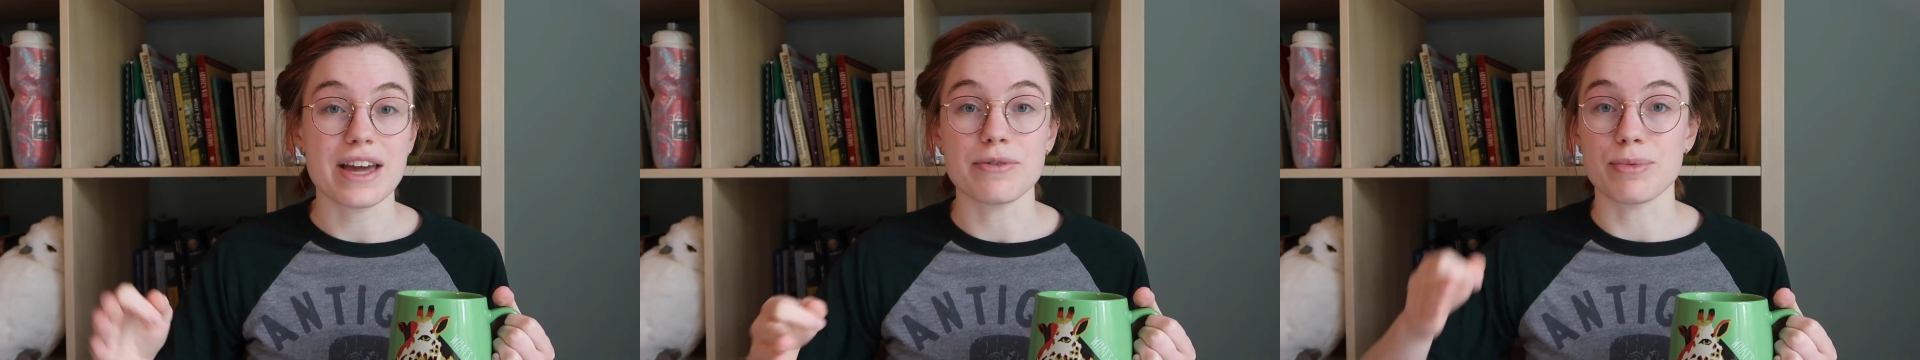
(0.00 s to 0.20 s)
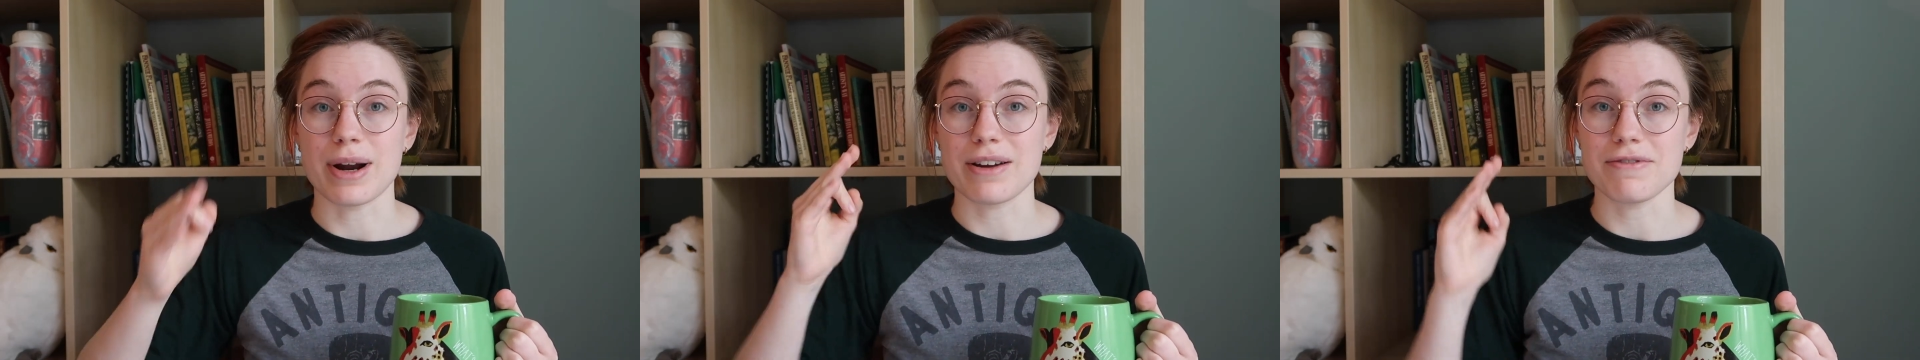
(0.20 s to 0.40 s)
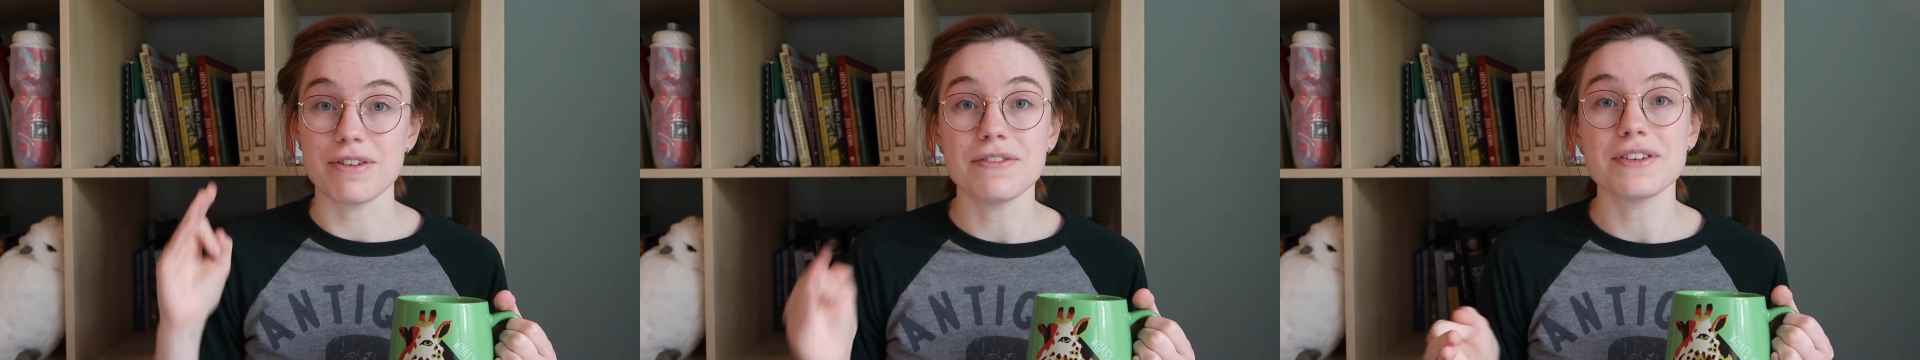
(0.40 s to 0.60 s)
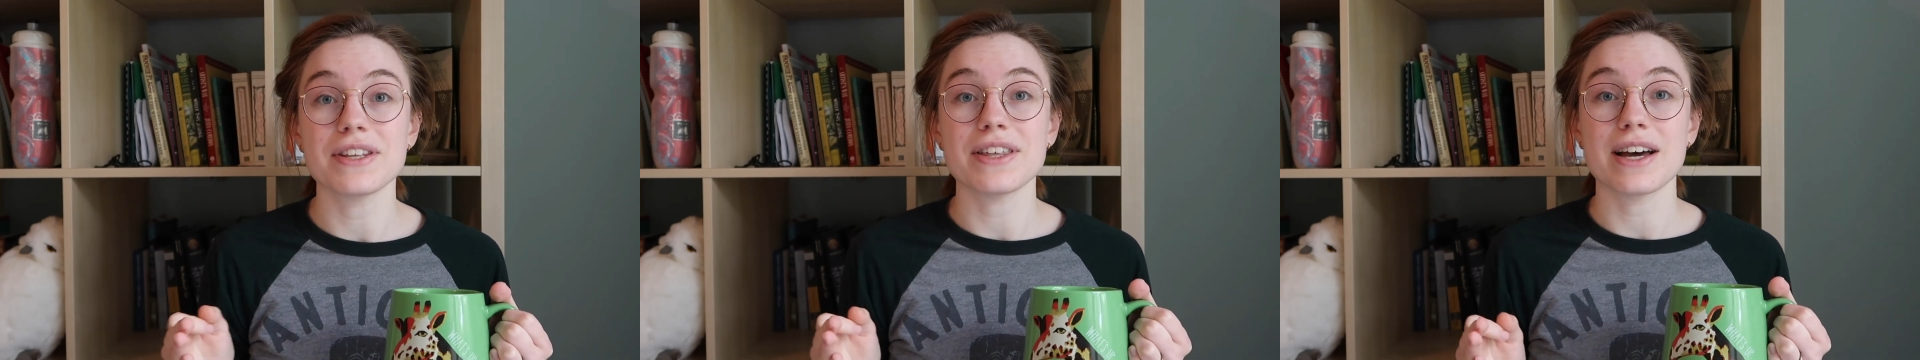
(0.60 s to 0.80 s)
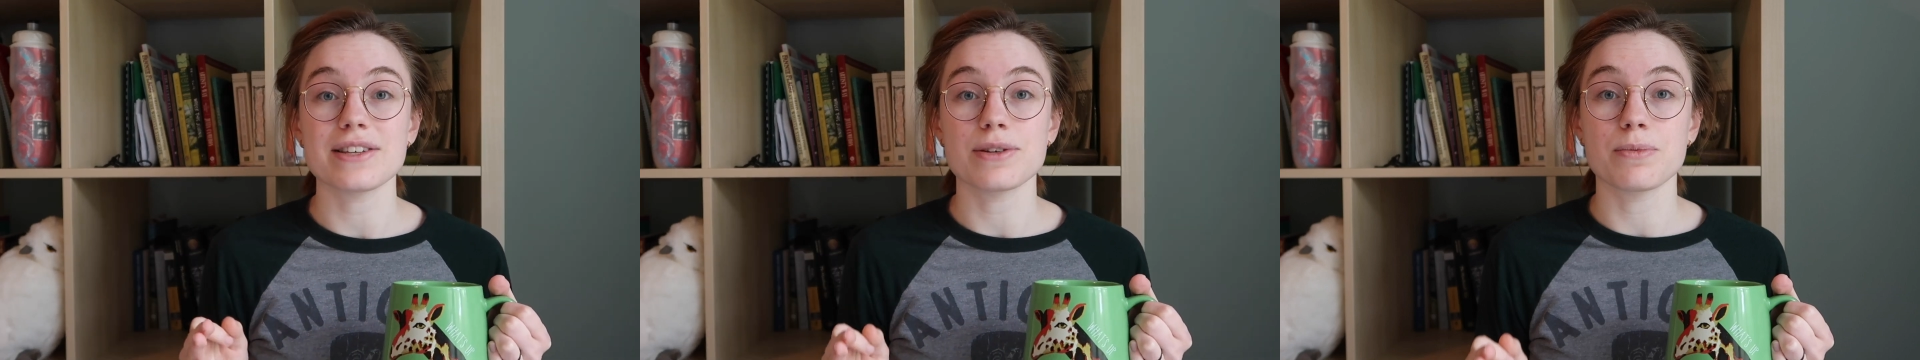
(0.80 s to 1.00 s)
and write
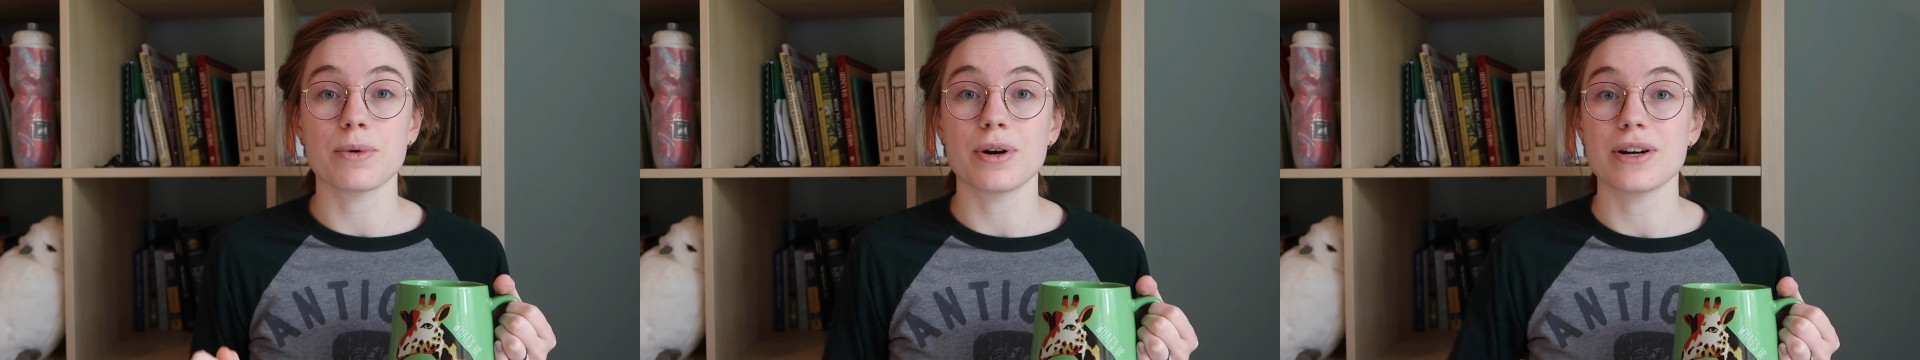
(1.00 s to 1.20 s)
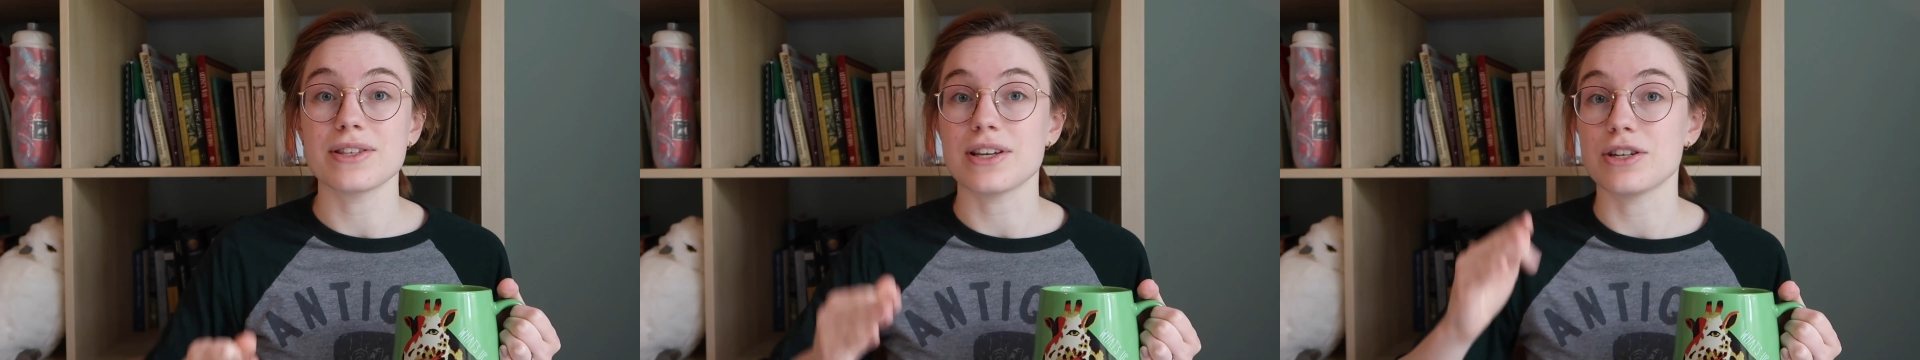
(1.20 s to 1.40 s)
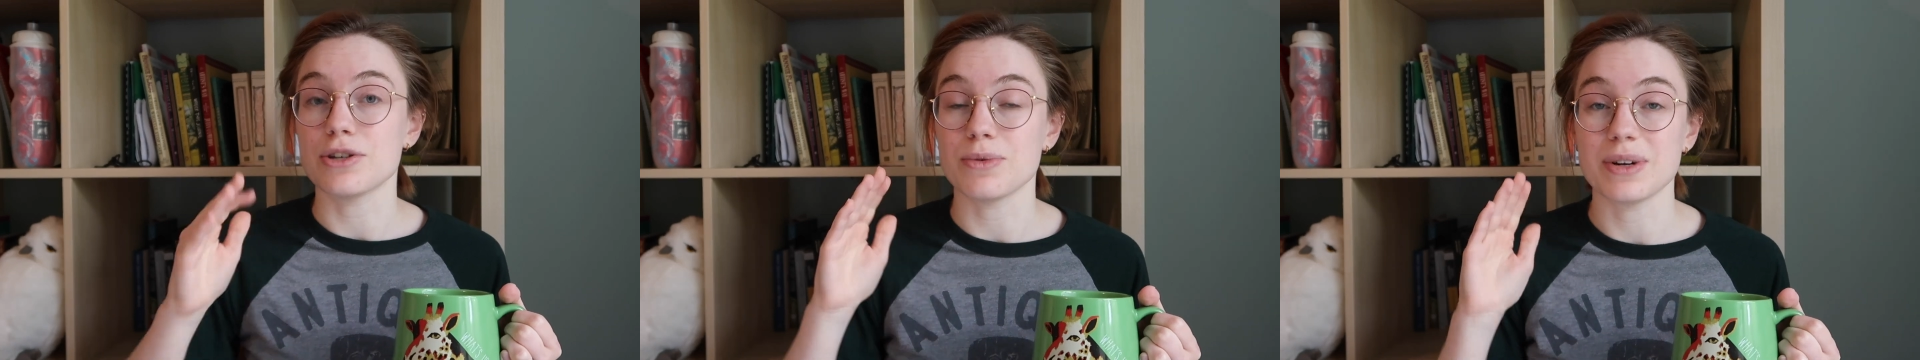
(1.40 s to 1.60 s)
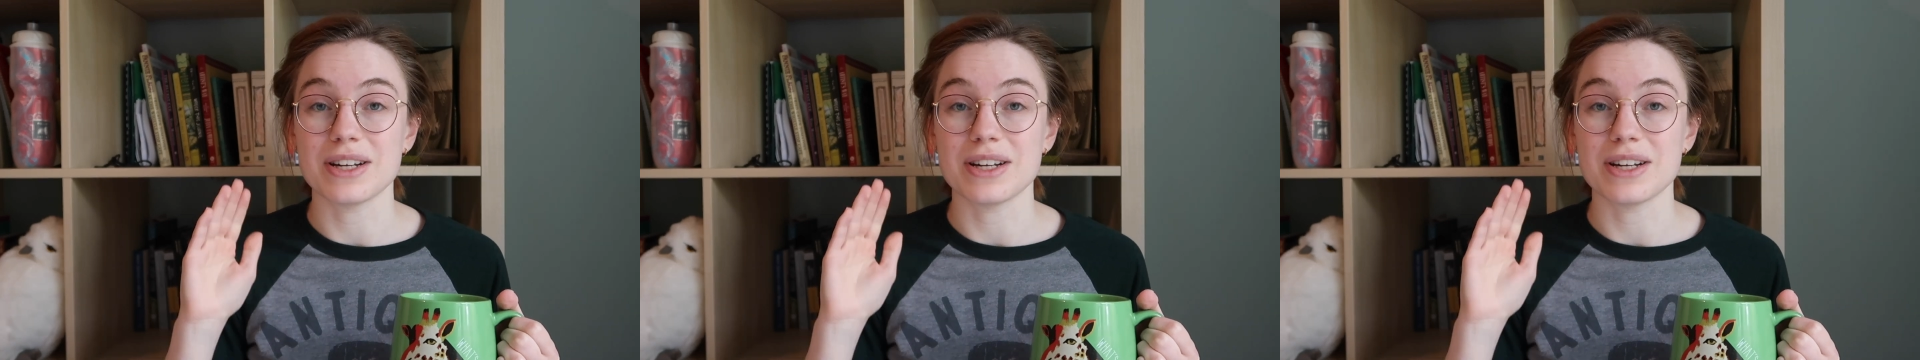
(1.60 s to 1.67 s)
50,000 words and do